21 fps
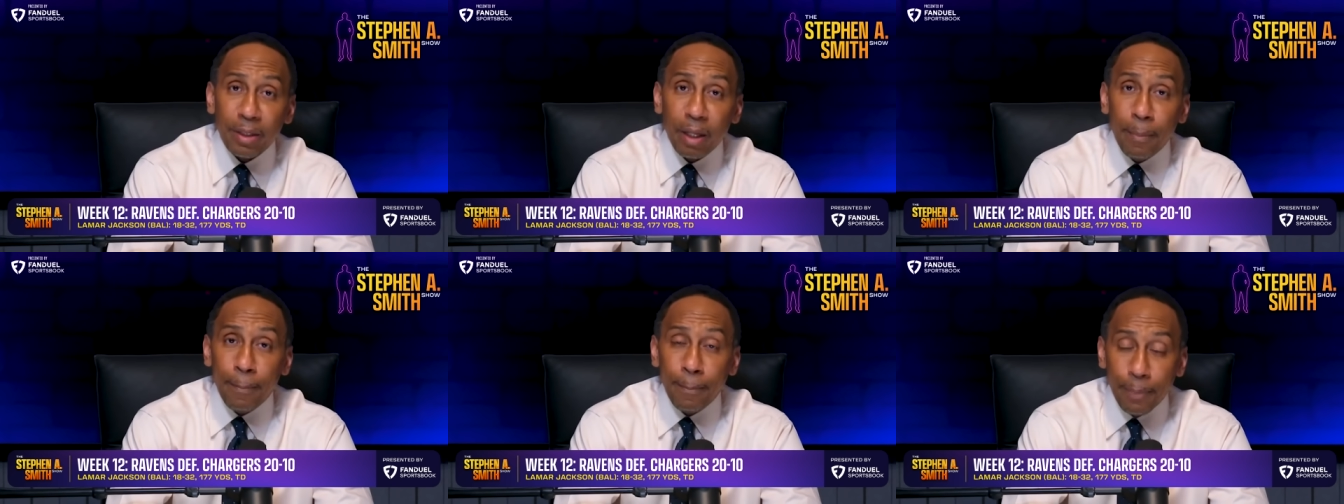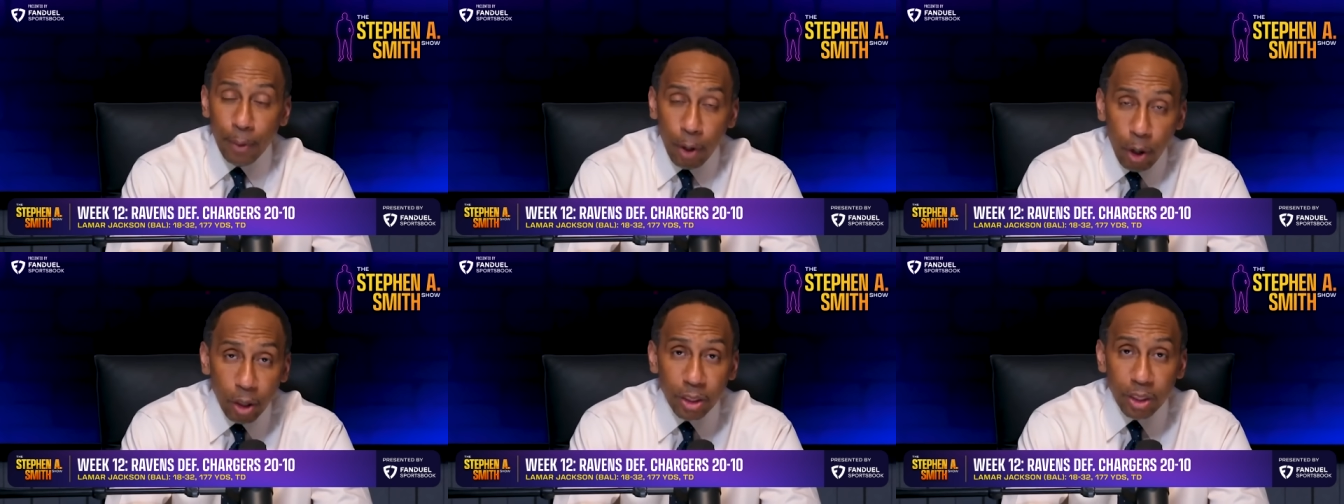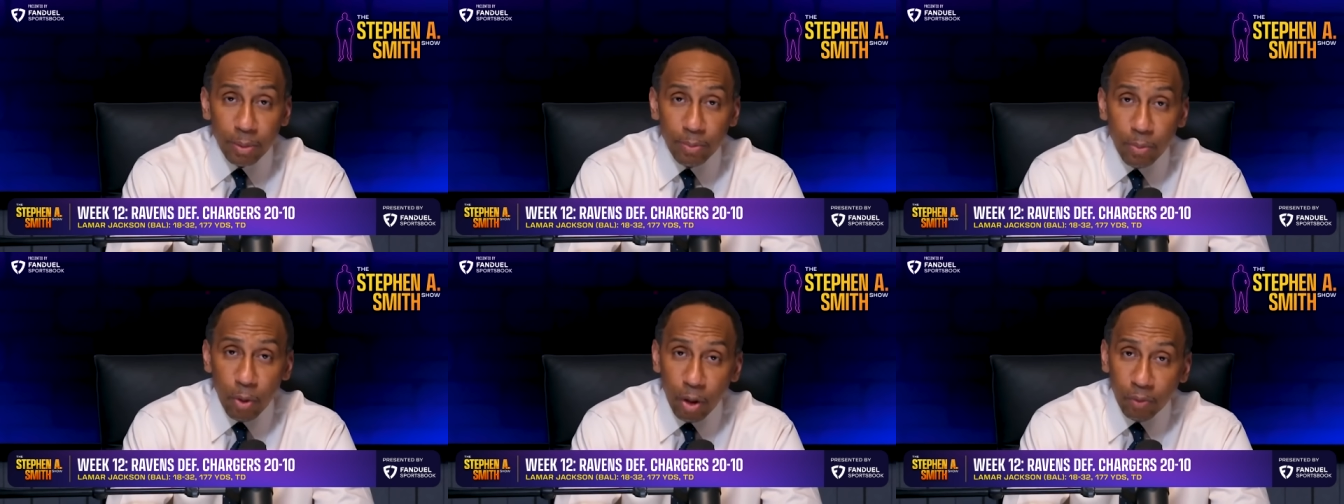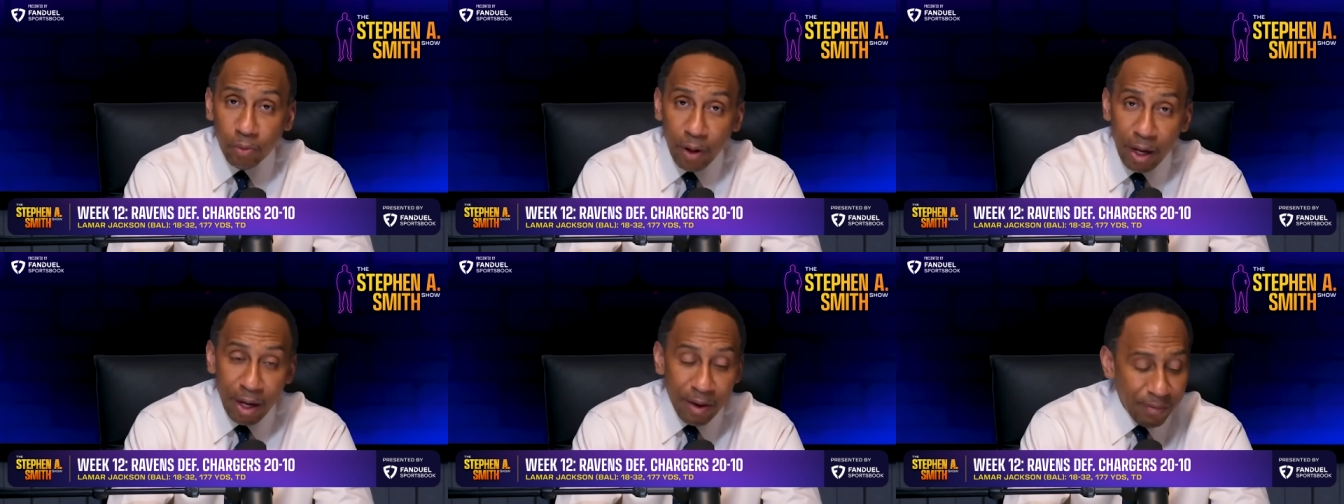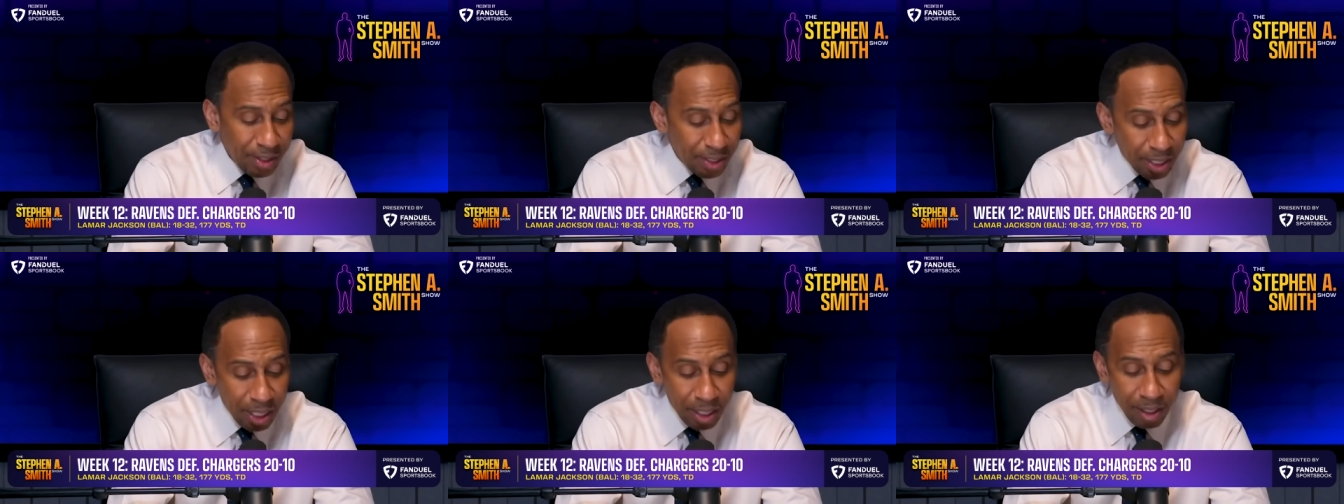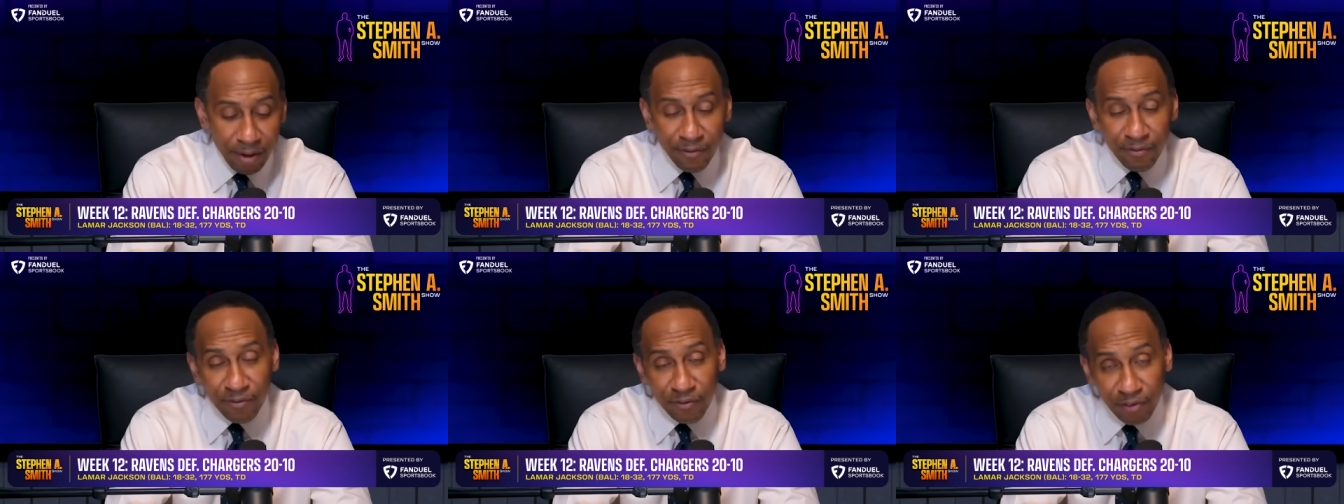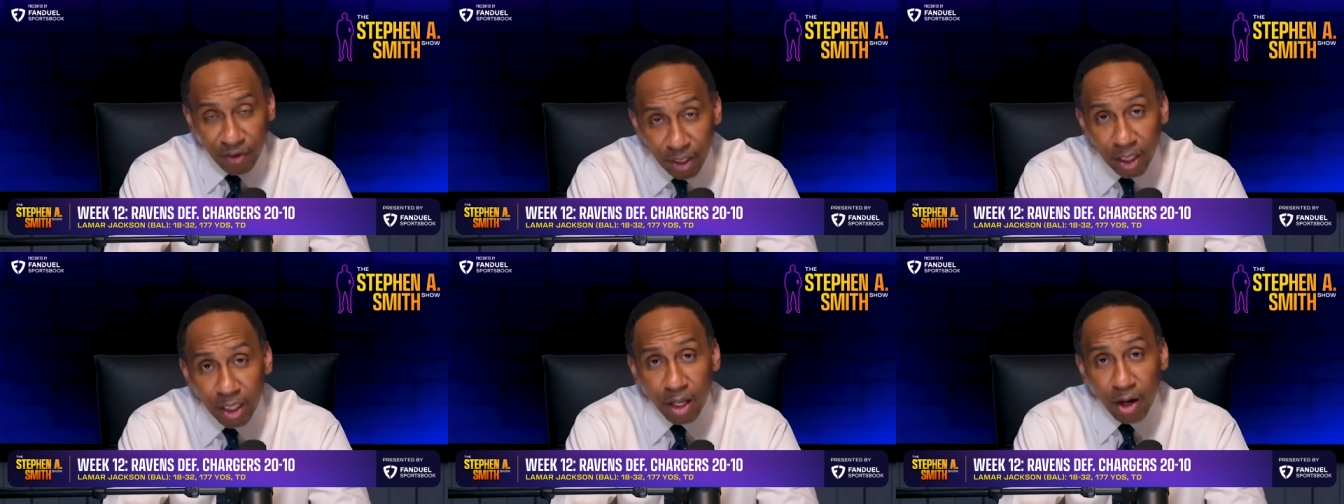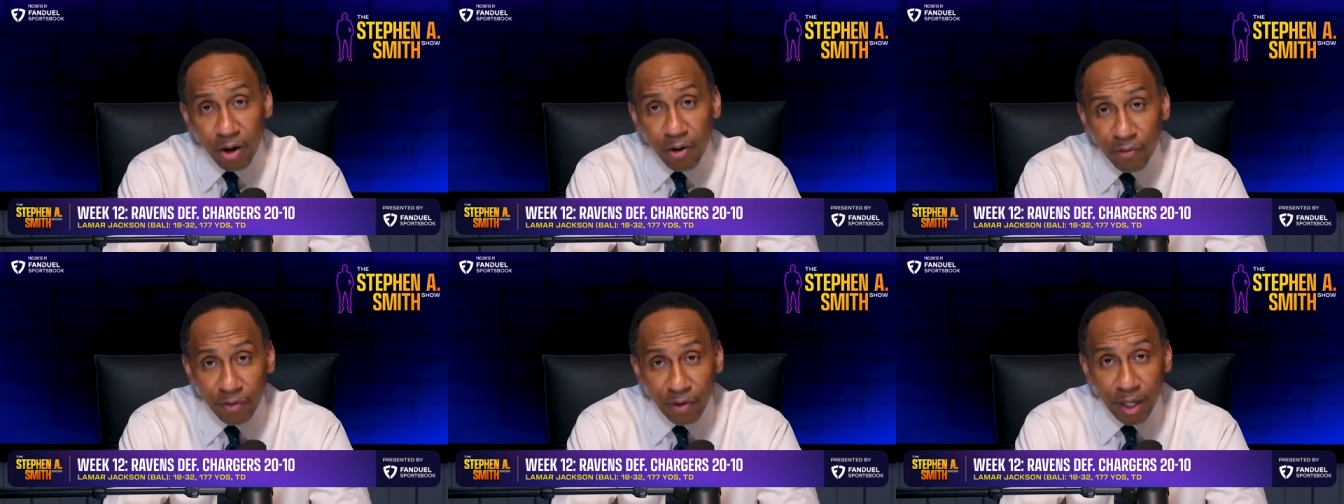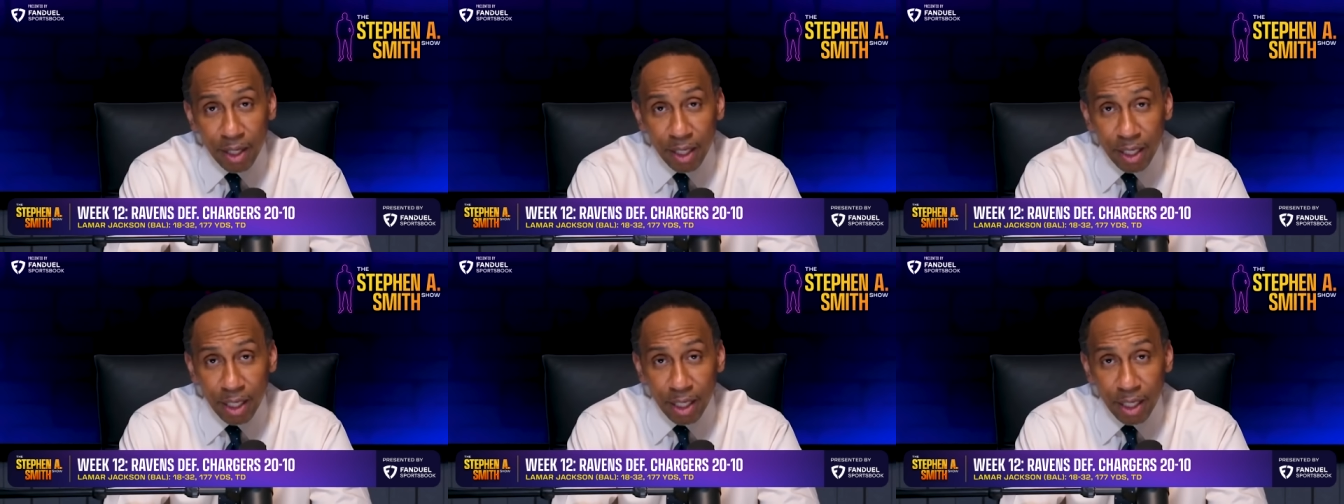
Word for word: the Baltimore Ravens and the Philadelphia